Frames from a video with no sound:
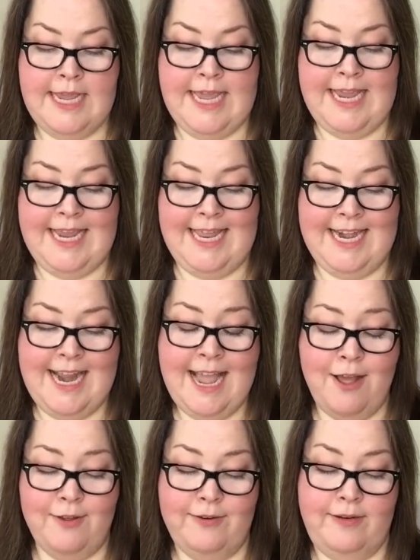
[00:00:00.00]
I can't get it
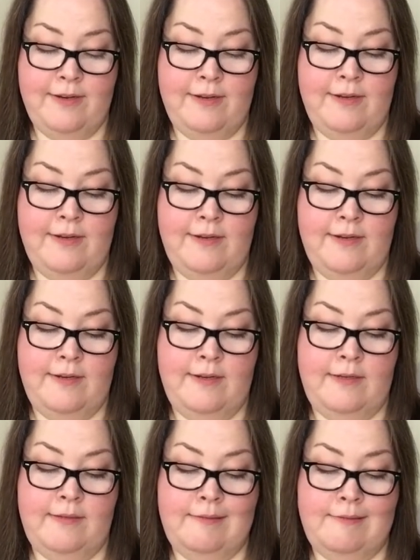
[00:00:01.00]
out.
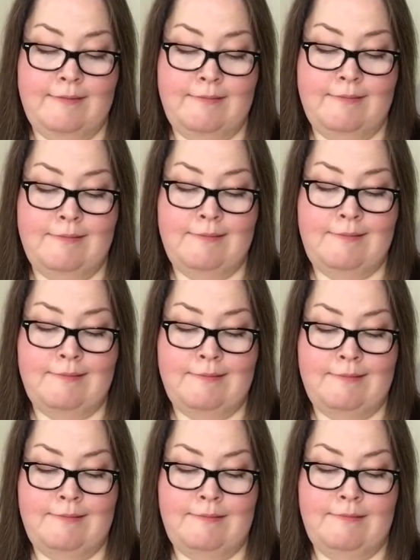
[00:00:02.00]
That's what she
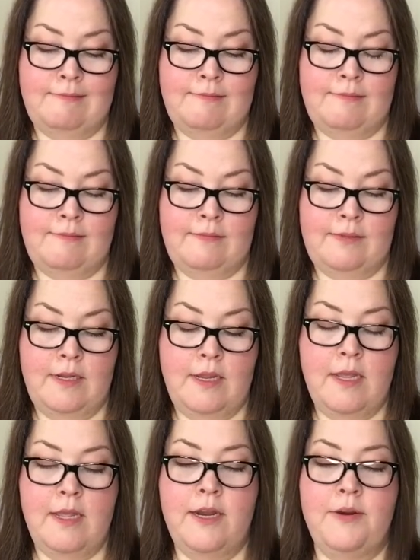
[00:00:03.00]

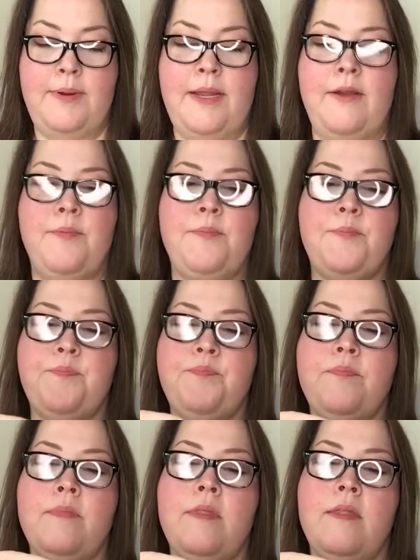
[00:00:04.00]
said. we go.
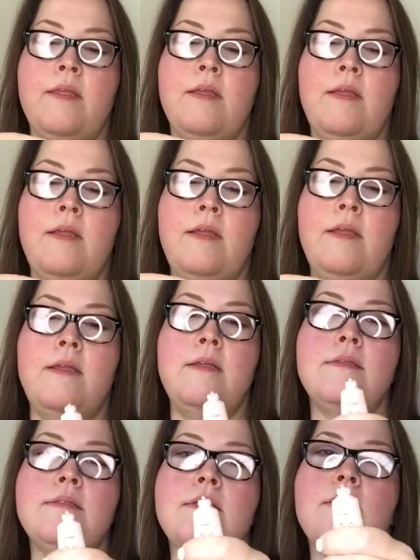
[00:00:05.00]

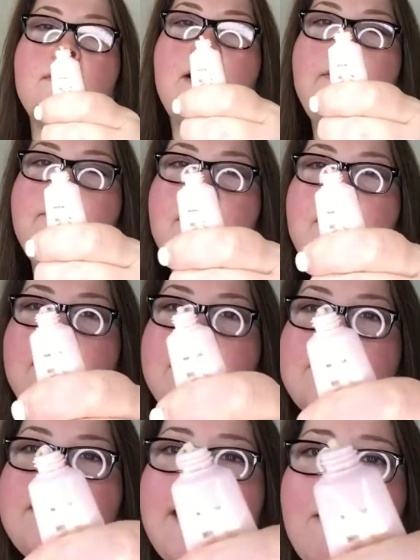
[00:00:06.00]
So I finally,
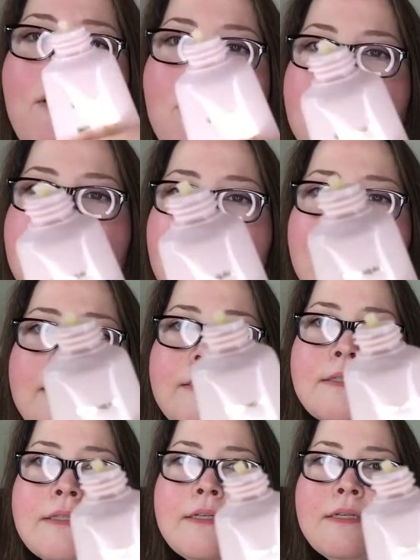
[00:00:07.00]
see how hard that
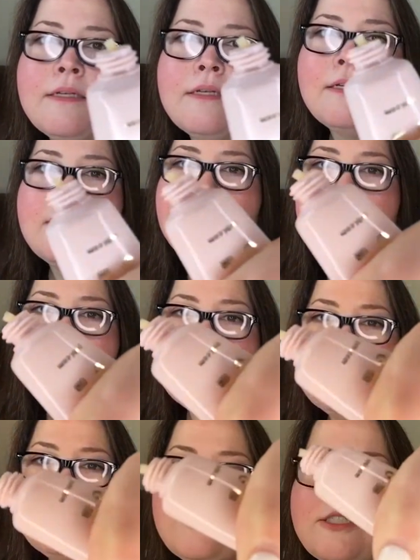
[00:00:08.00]
is?
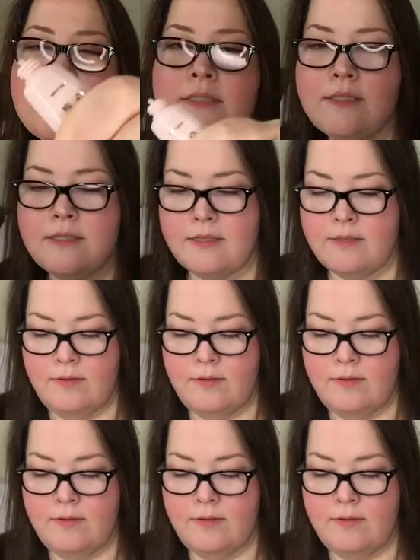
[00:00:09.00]
It's just,